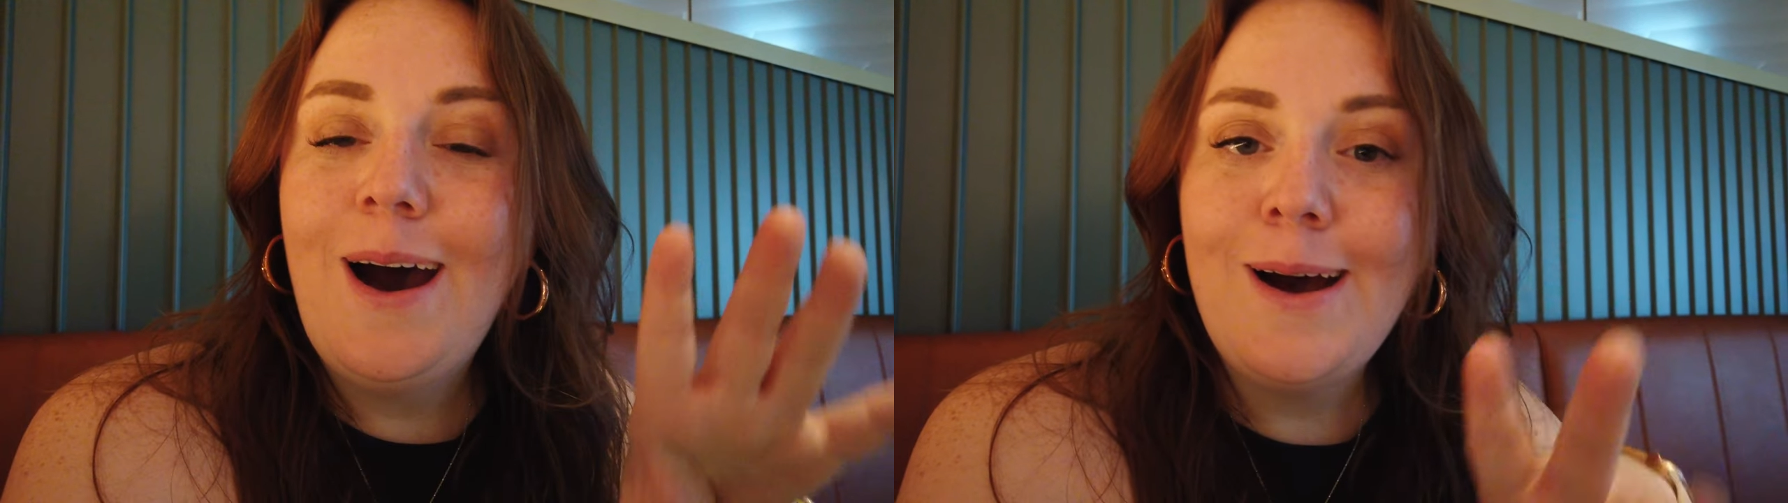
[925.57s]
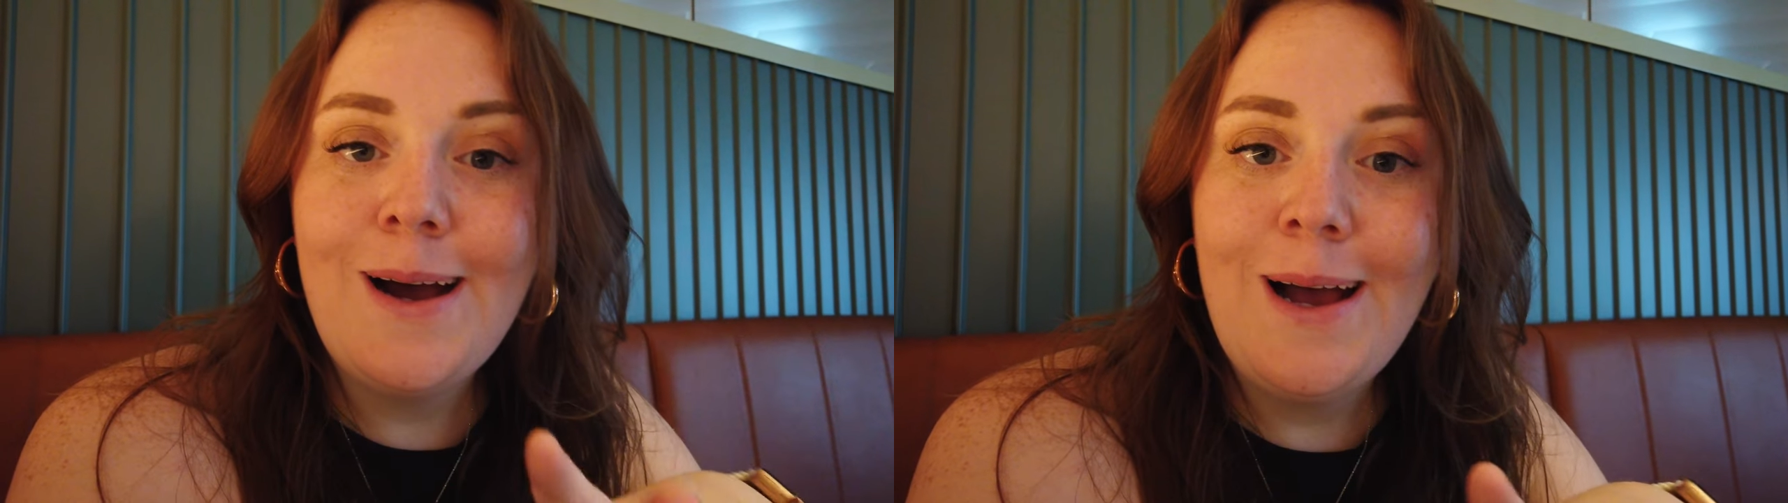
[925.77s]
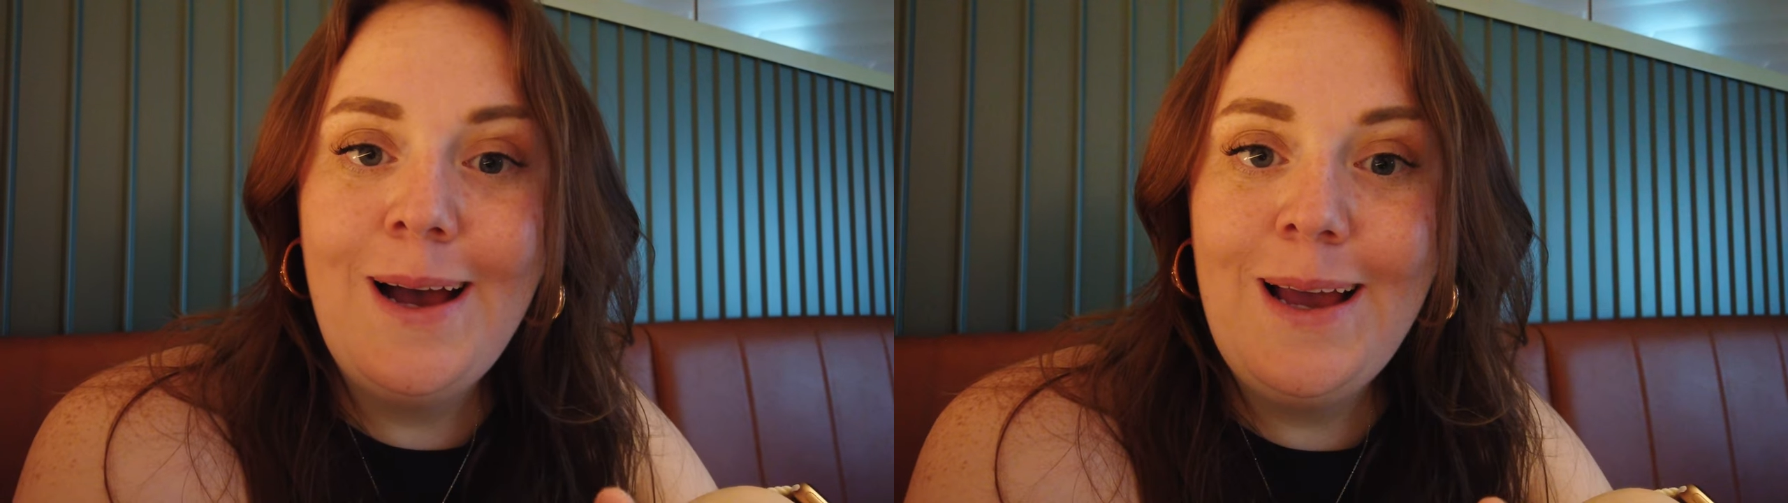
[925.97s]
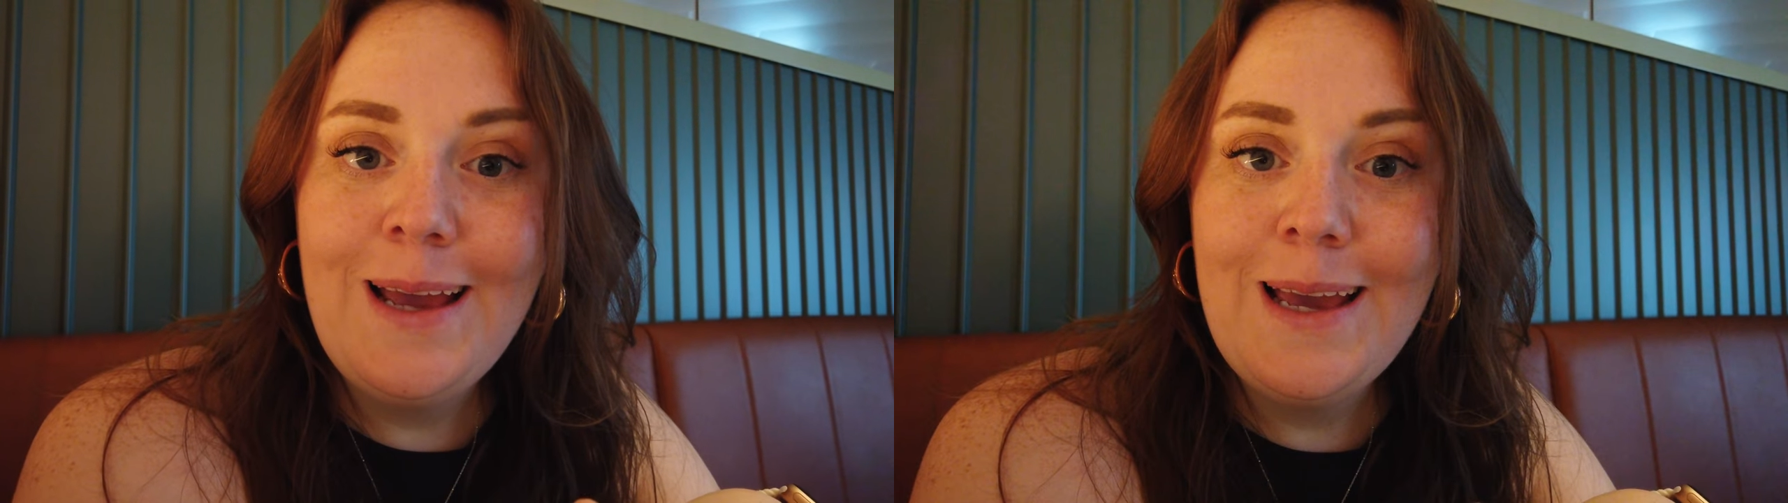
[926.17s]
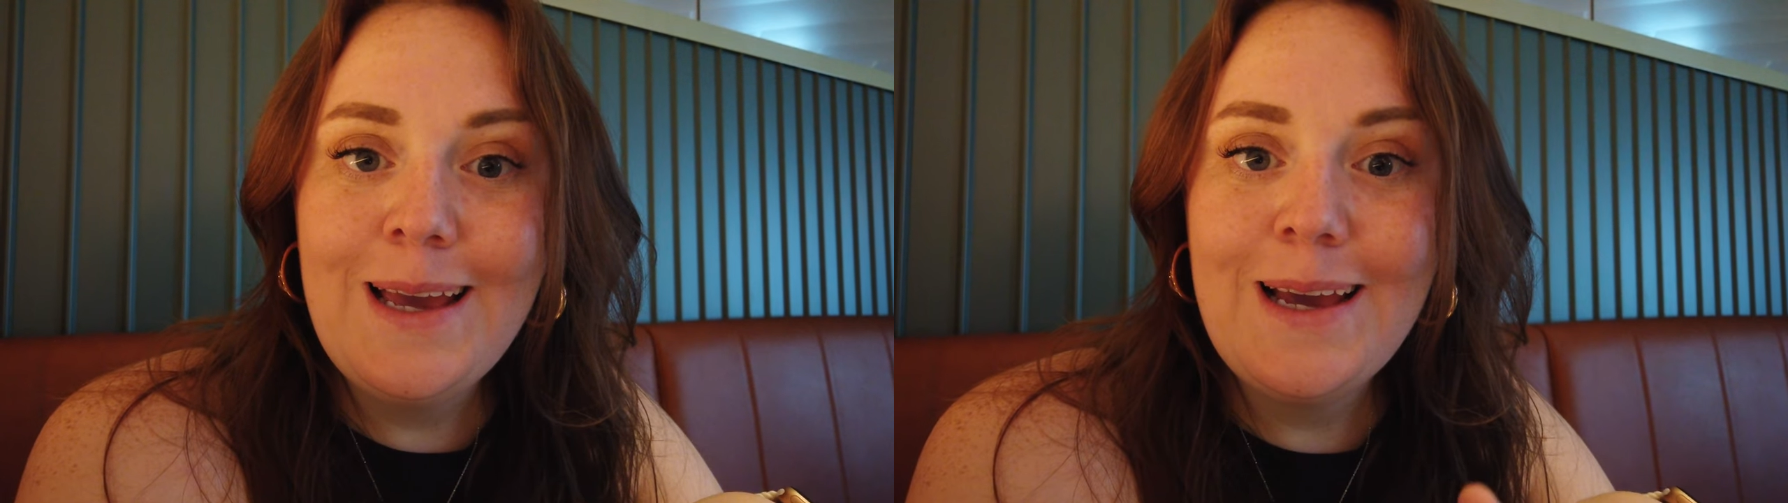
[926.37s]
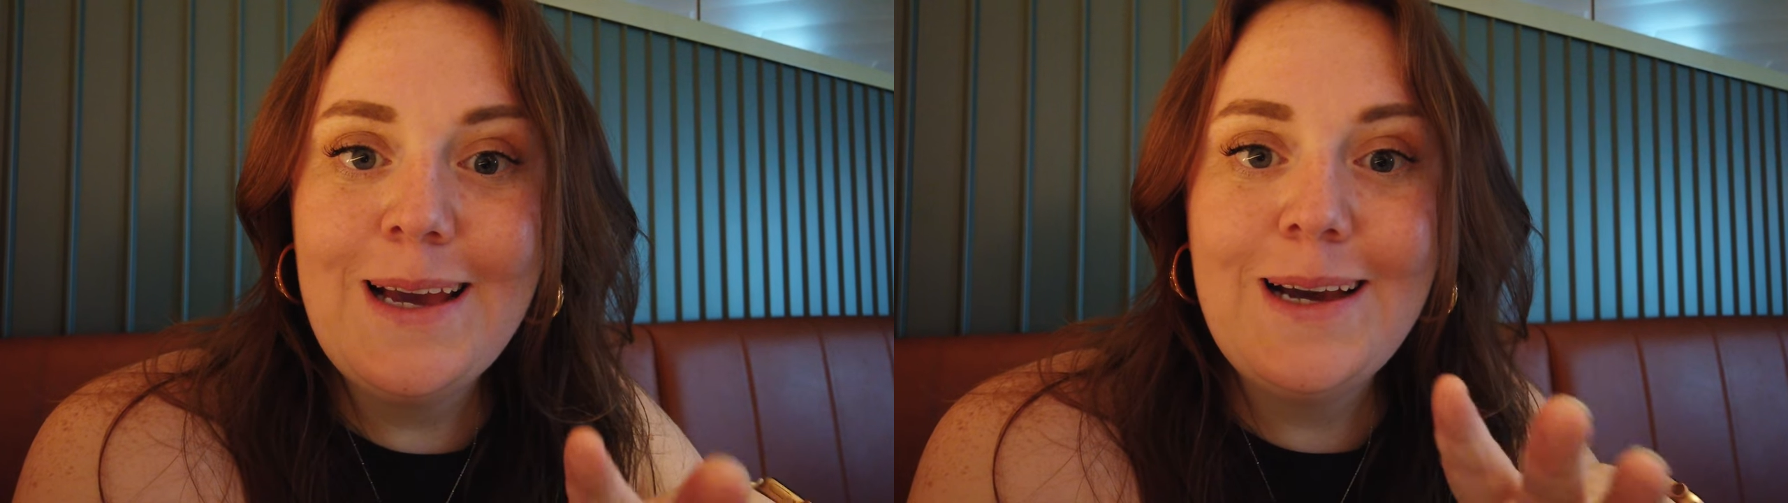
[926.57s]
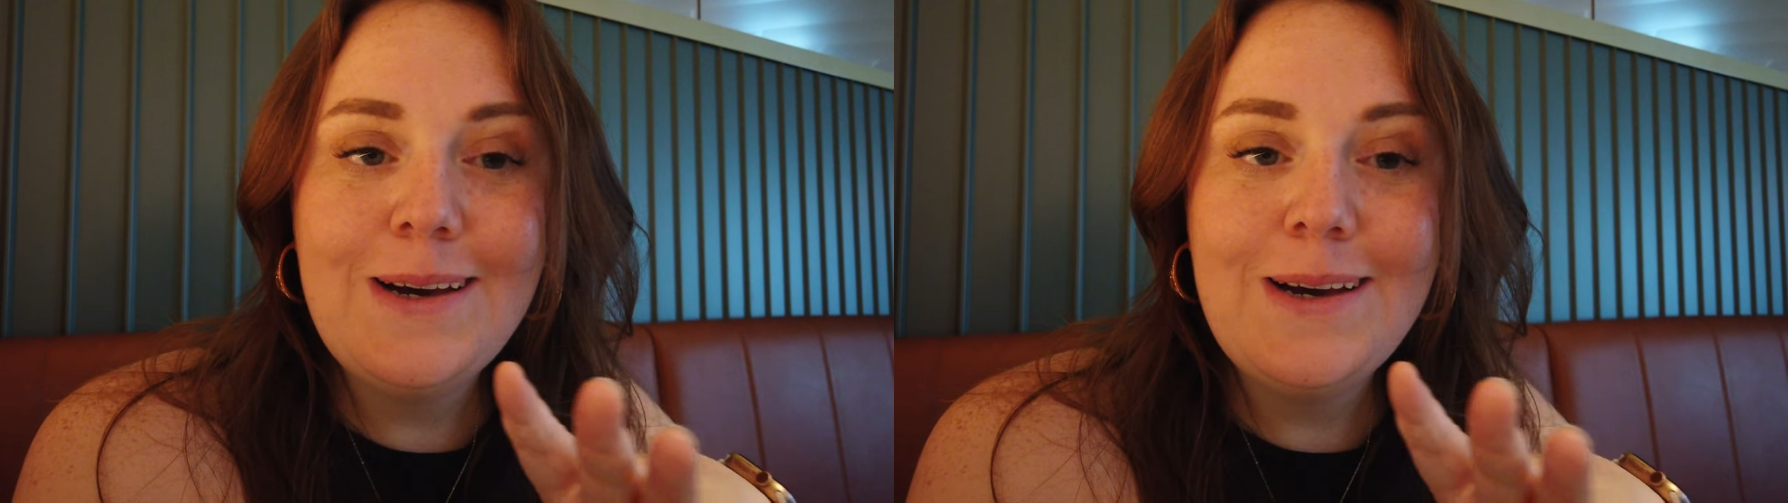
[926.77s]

I